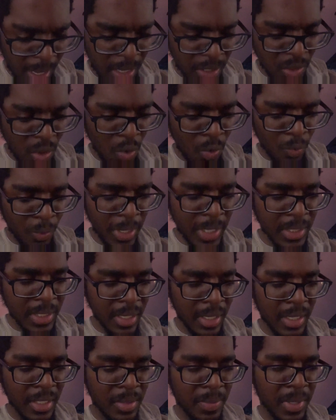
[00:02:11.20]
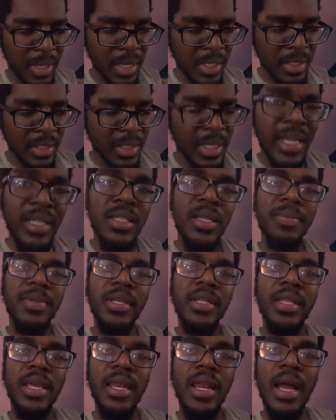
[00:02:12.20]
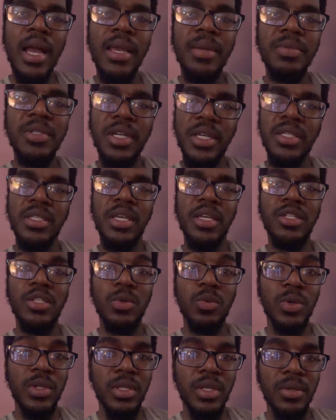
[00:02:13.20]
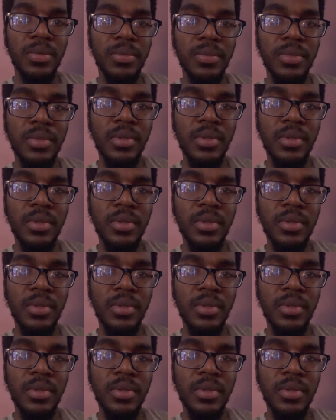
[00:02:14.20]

his whole reasoning is because that's something that ImJayStation would do.